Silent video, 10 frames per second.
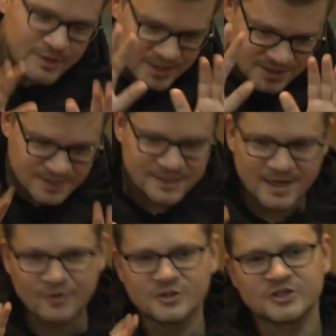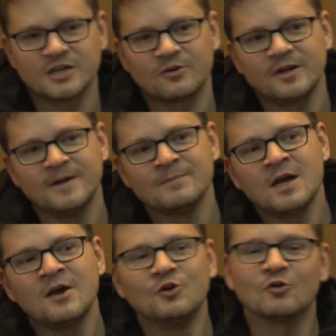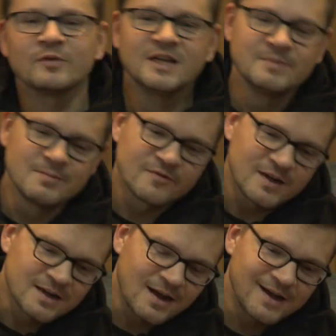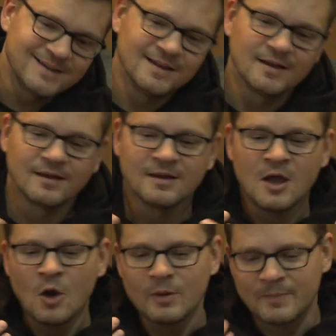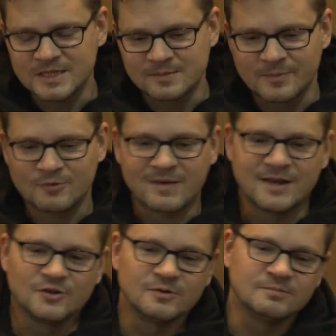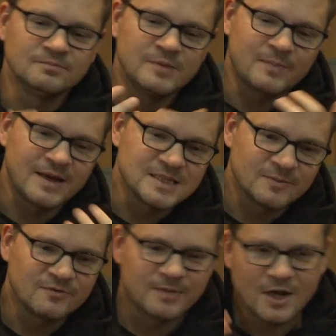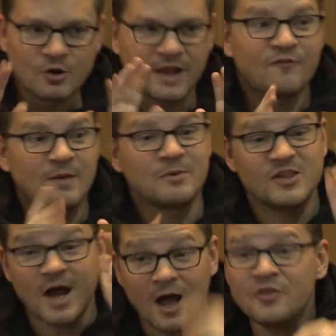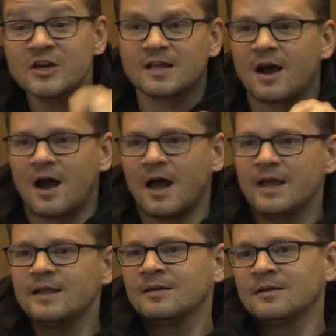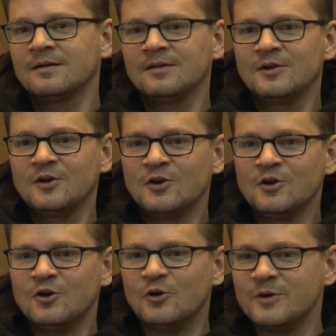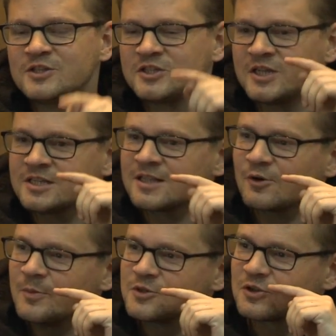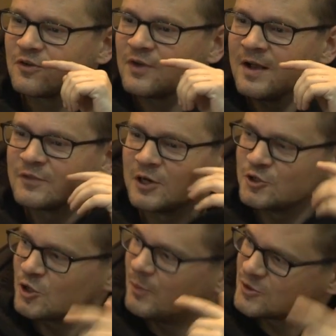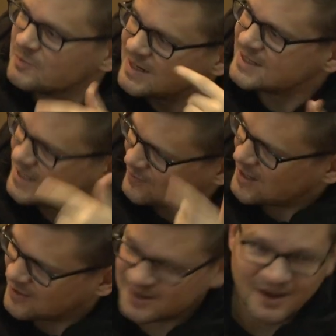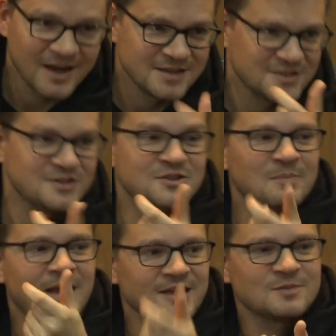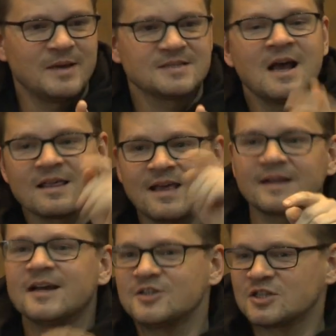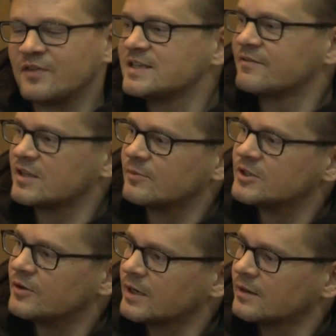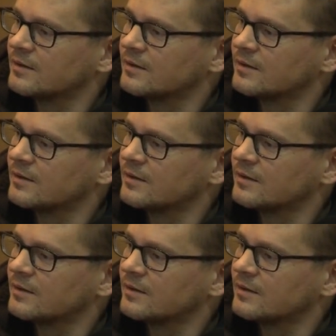we concede. Al-Nashiri, not really a member of Al-Qaeda. We picked him up at random. We paid him money. Okay, fine. But the other guy, who is just like almost sort of the logical possibility of the other guy, because it's just a black space, that guy justifies everything we're doing.